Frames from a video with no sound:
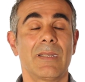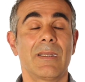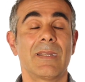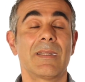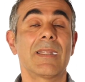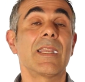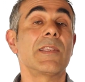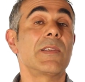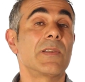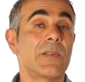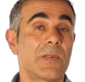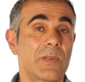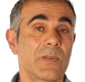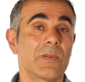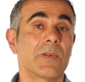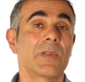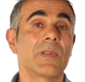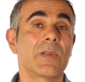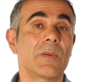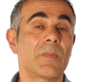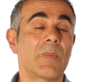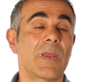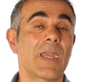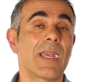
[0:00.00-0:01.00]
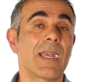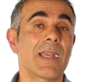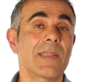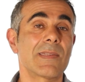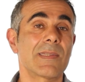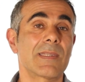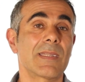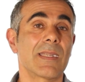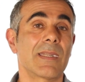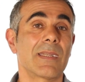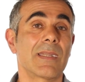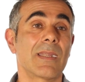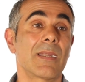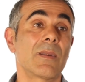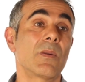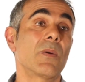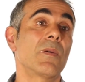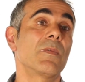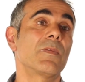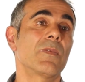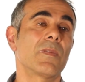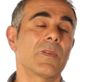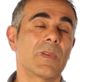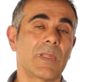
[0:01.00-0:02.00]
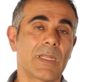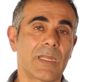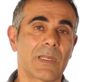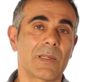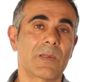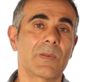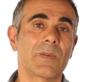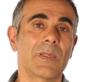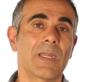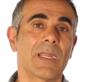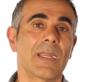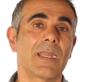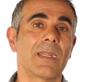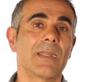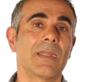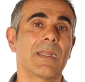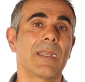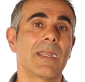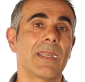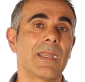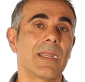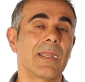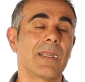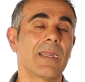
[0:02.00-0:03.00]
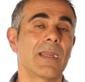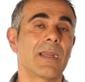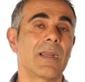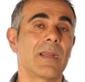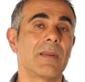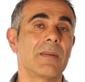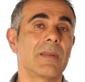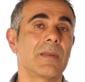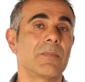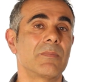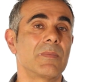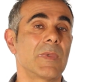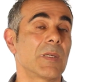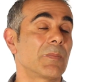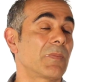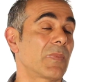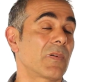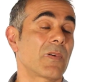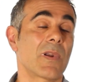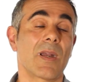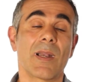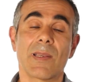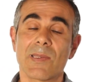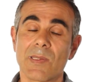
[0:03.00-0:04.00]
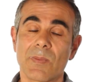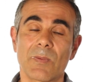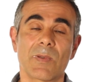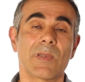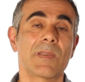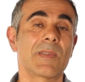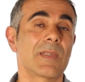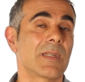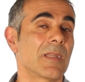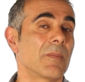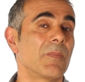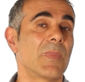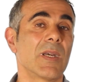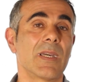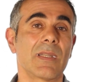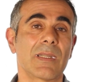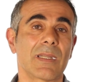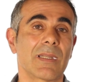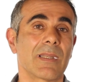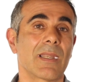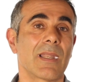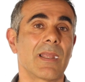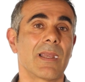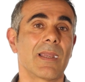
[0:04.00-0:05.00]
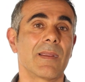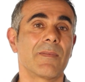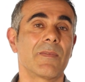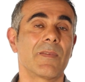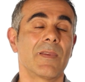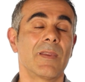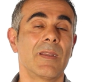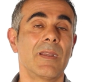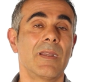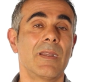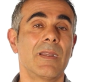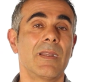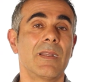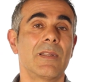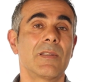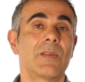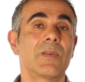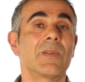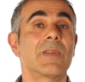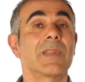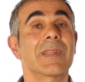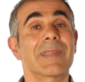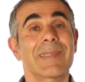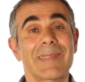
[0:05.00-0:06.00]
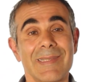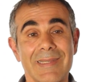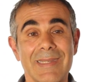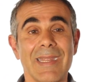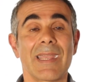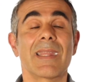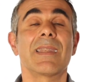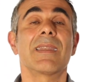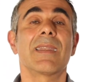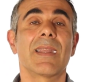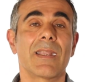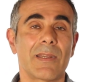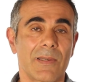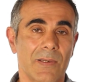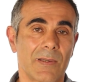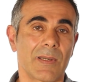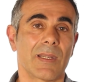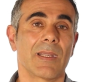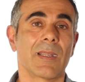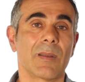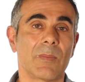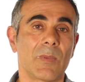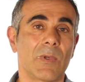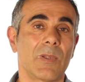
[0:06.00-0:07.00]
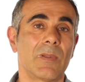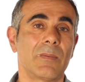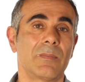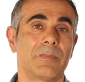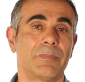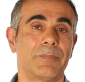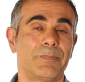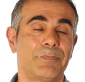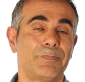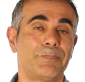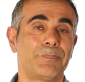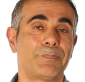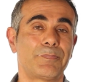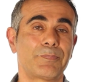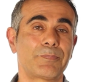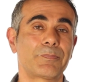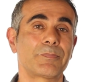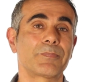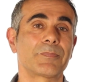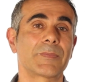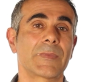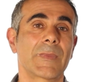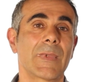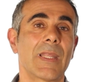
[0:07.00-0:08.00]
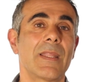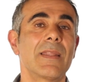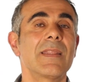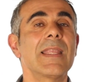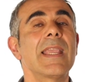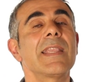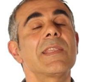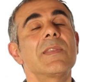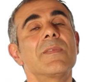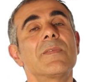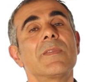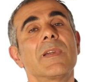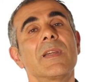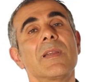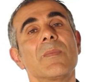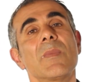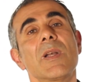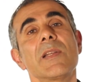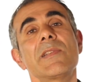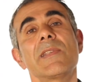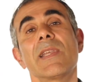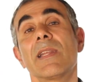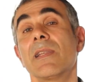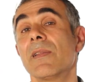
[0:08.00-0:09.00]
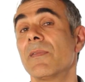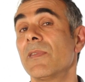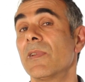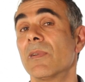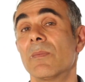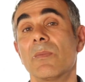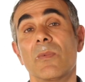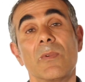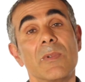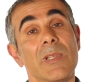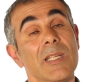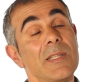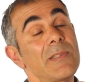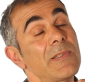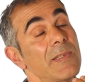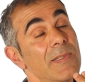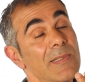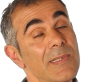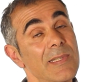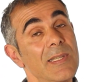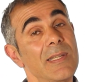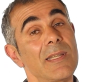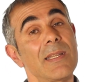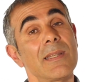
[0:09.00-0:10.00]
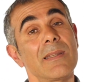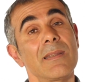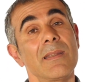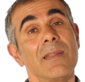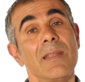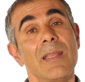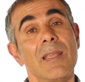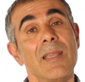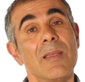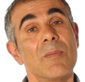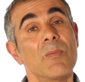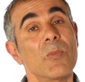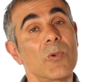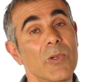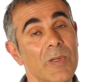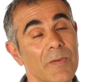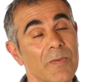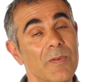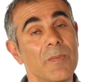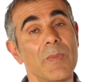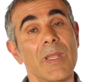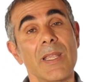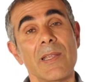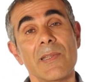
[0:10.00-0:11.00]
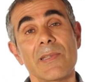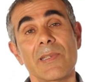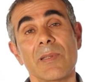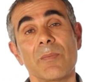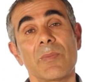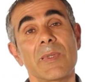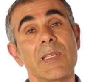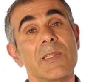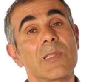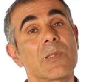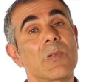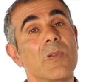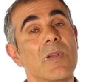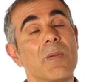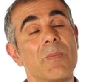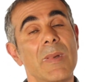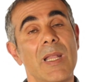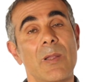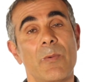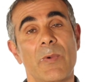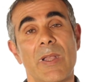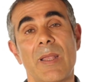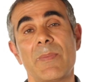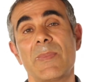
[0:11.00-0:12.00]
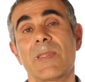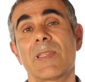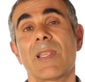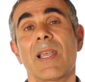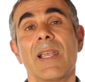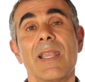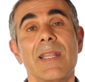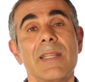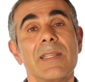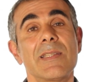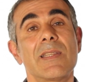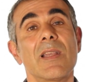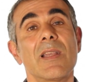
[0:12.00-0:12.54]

that you're doing your best, and then hopefully create a prosperous and abundant life to the extent that you're able. Thank you very much. And if you're more interested in More information, please go on my website,